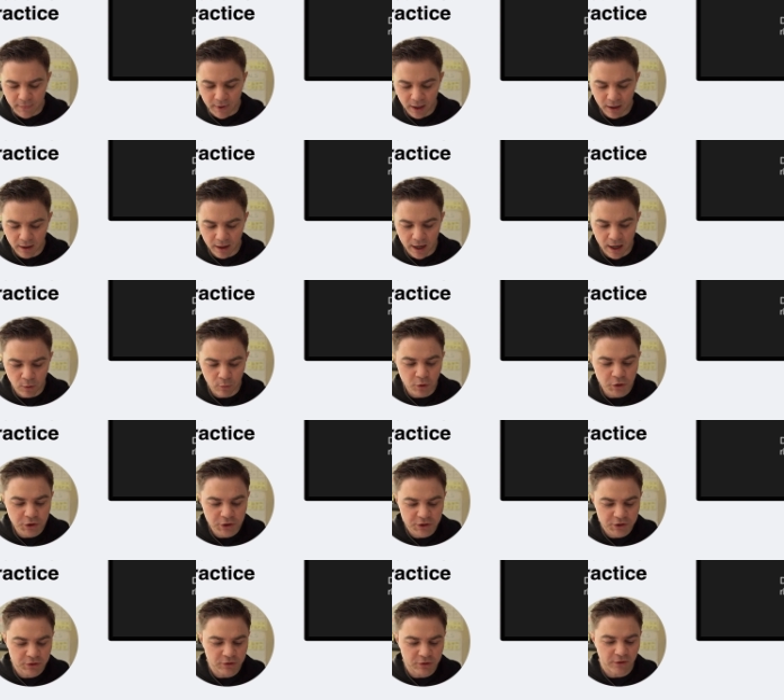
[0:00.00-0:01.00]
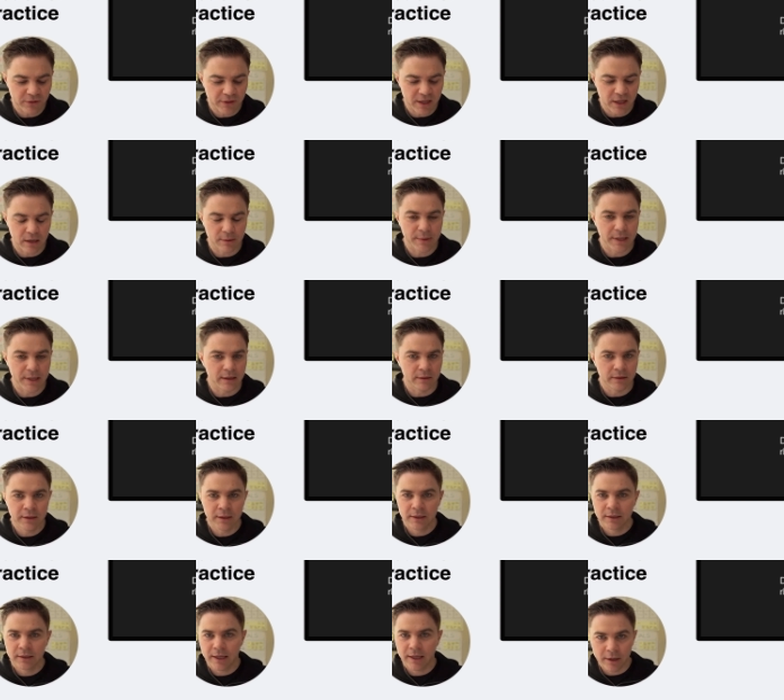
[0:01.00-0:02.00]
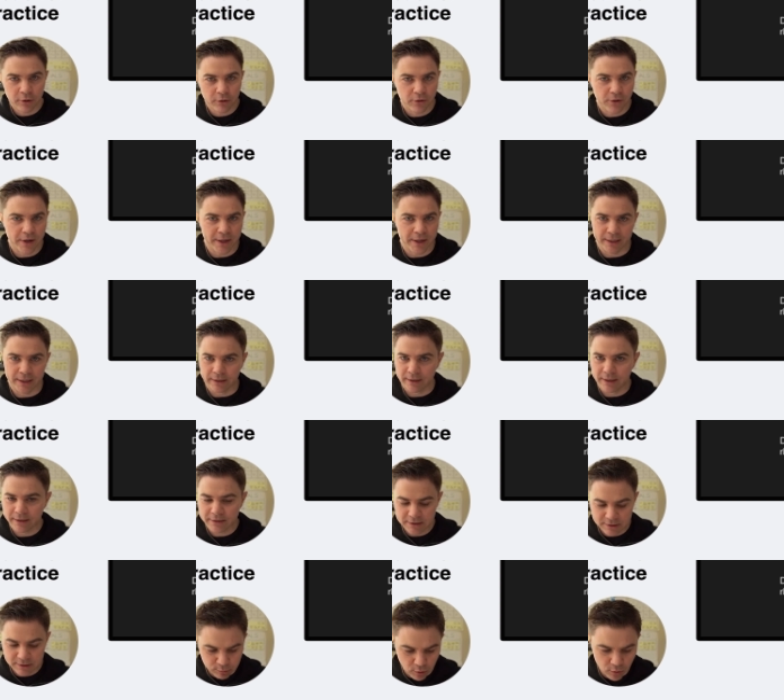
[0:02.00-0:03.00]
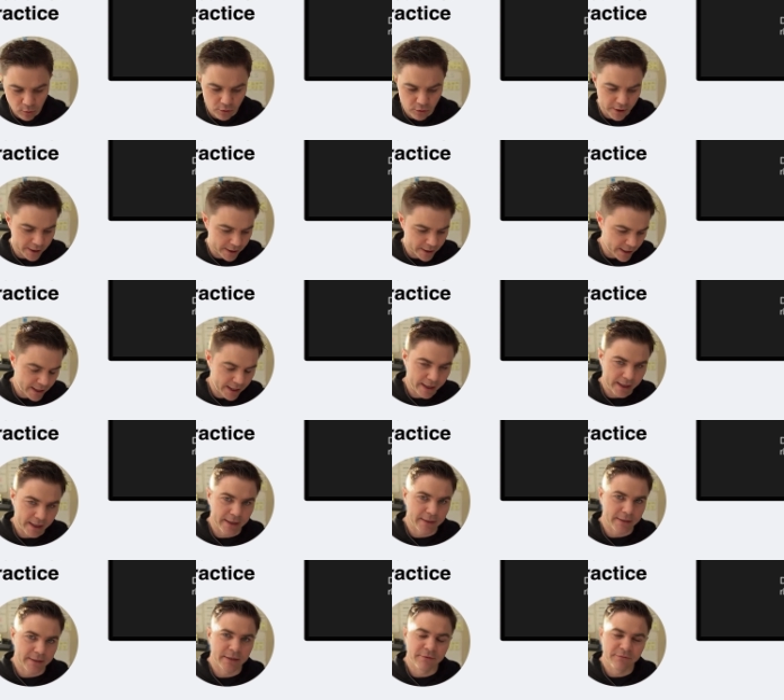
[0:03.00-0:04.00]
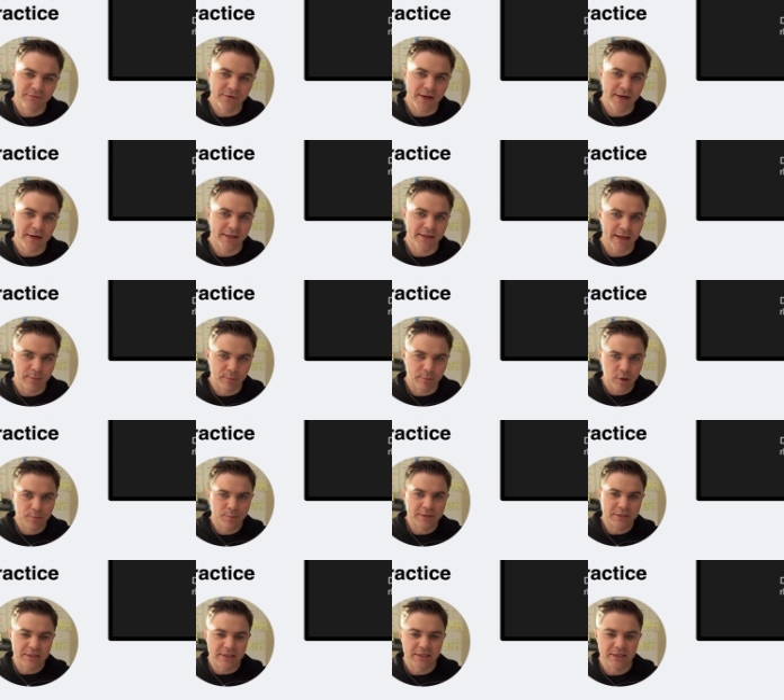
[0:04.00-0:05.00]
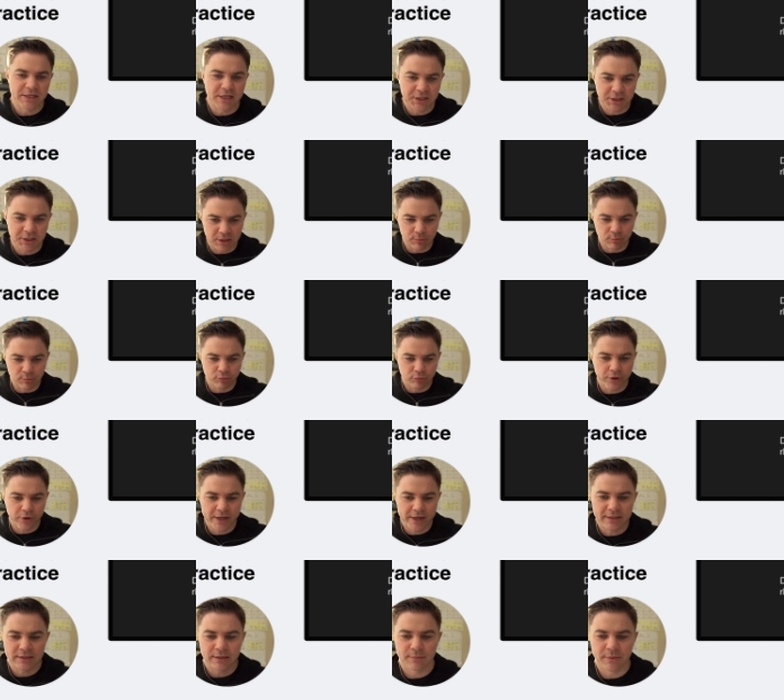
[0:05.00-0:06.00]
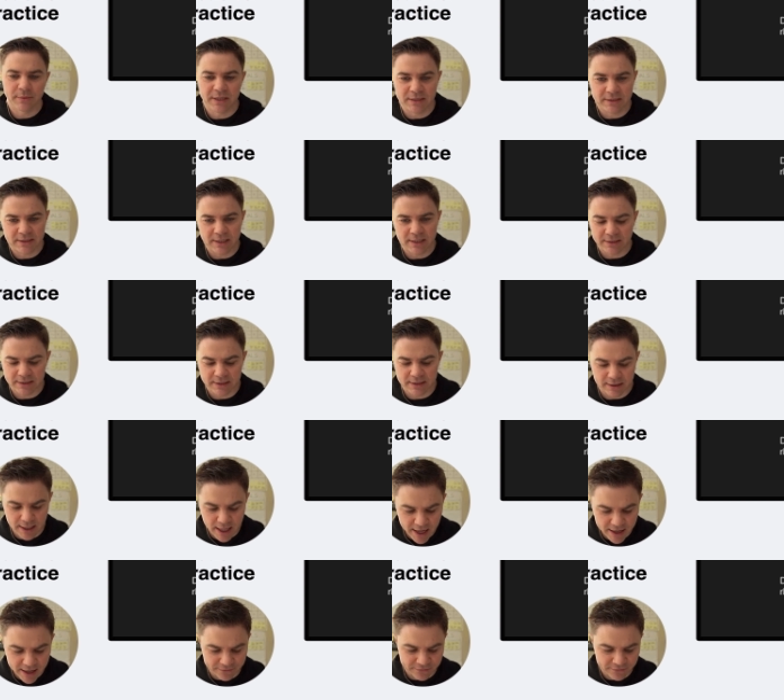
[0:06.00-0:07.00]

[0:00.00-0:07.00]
I want you to start thinking about integrating, exploring, and finding that purpose and intention to bring some of these things to life.